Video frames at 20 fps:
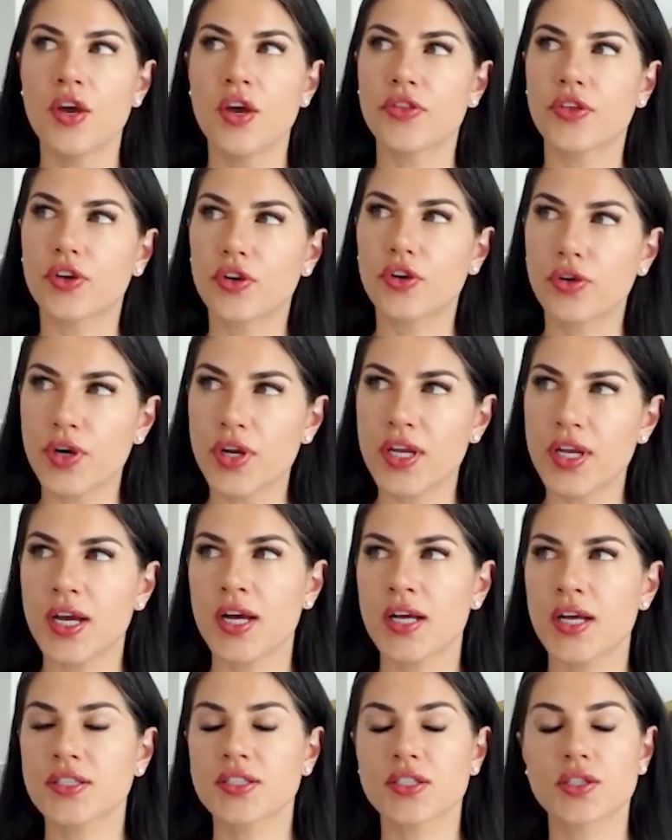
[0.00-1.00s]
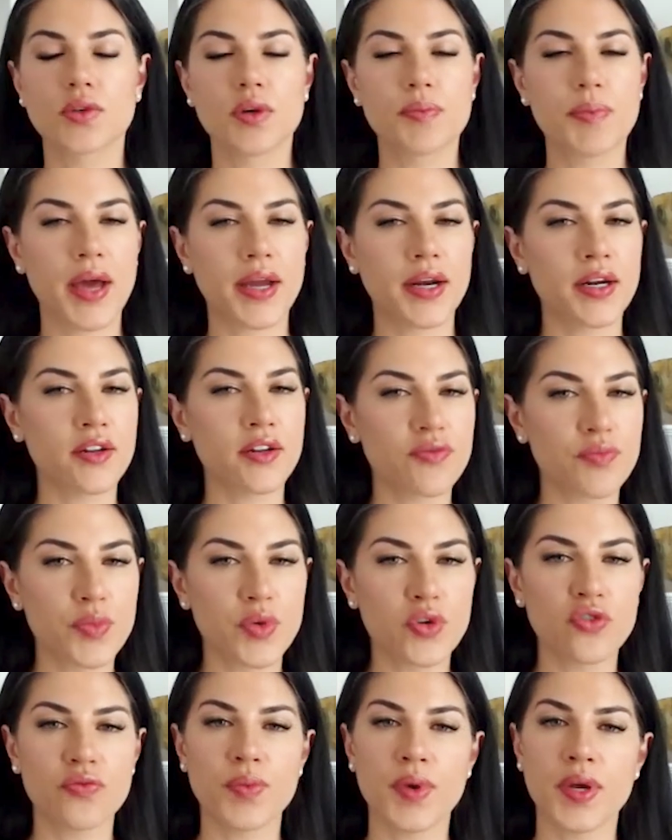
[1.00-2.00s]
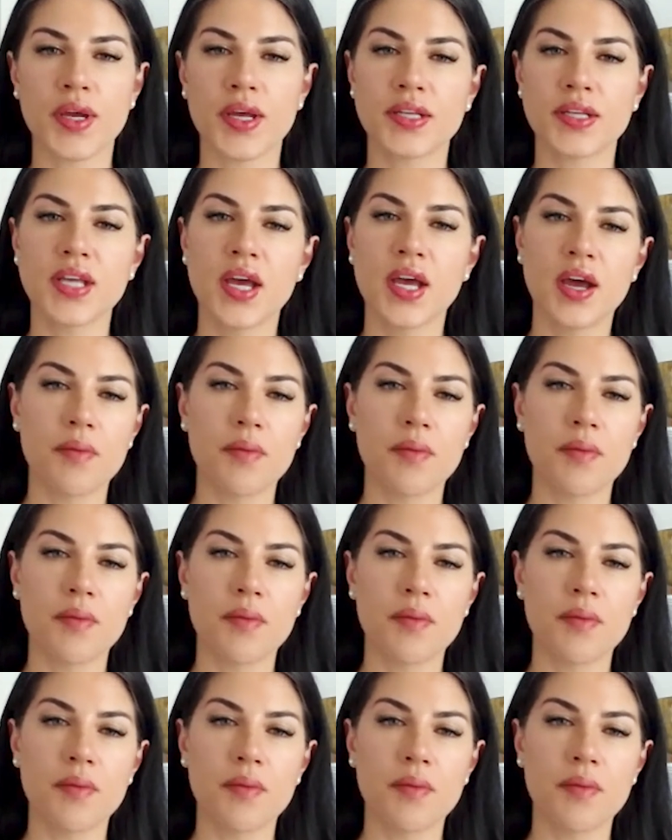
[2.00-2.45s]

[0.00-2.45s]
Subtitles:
kriyas, the repetitive movement,